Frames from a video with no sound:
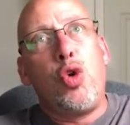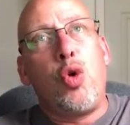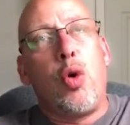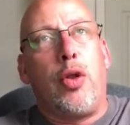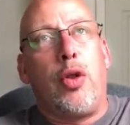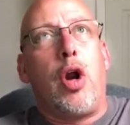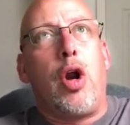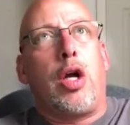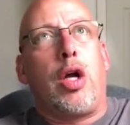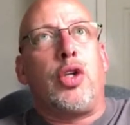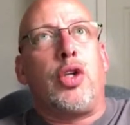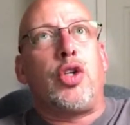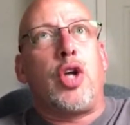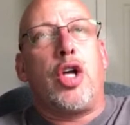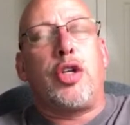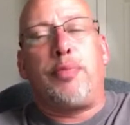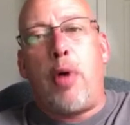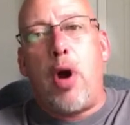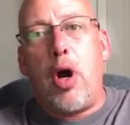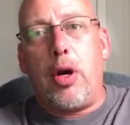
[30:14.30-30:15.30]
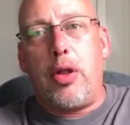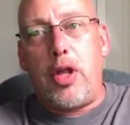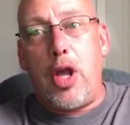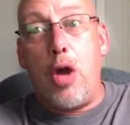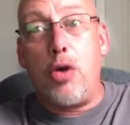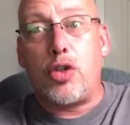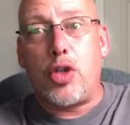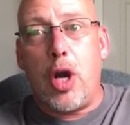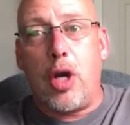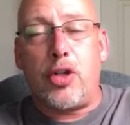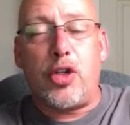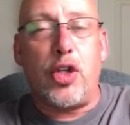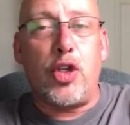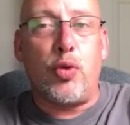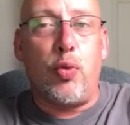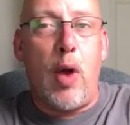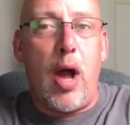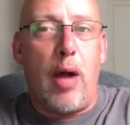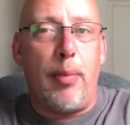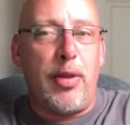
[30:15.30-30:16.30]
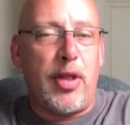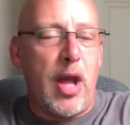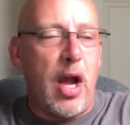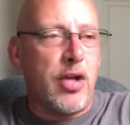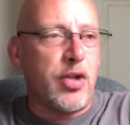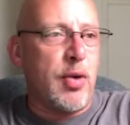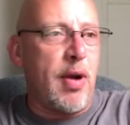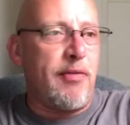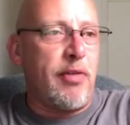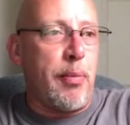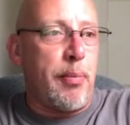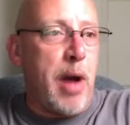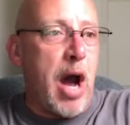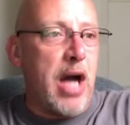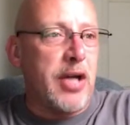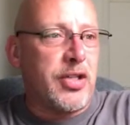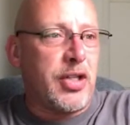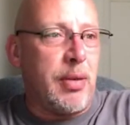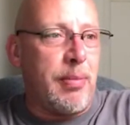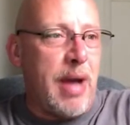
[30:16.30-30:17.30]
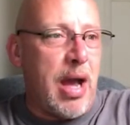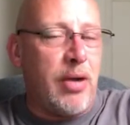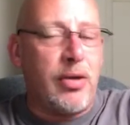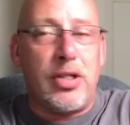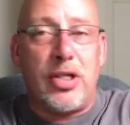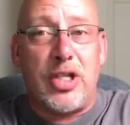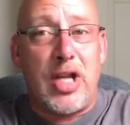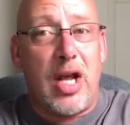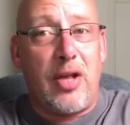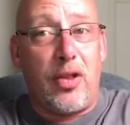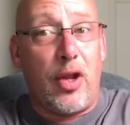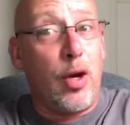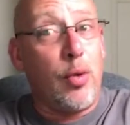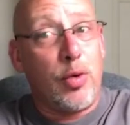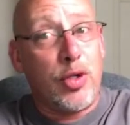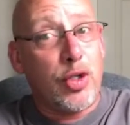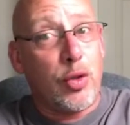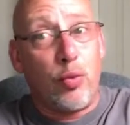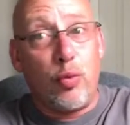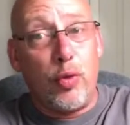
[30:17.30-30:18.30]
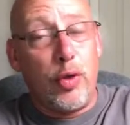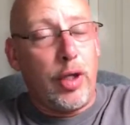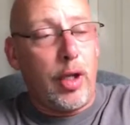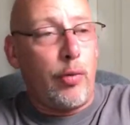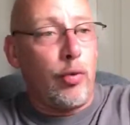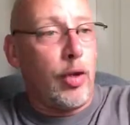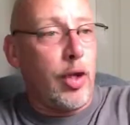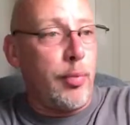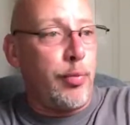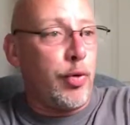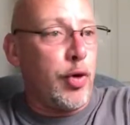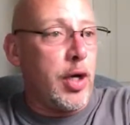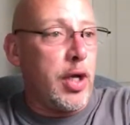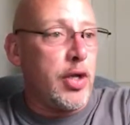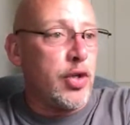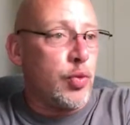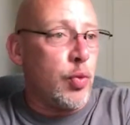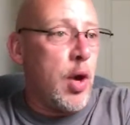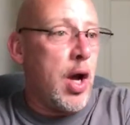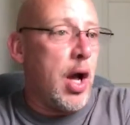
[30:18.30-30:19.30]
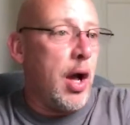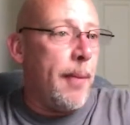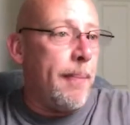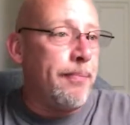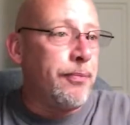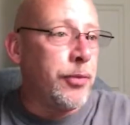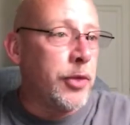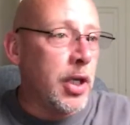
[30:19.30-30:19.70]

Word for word: northern Arkansas is part of the Ozarks as well, but they also have the Boston Mountains down there, which are really really pretty as well.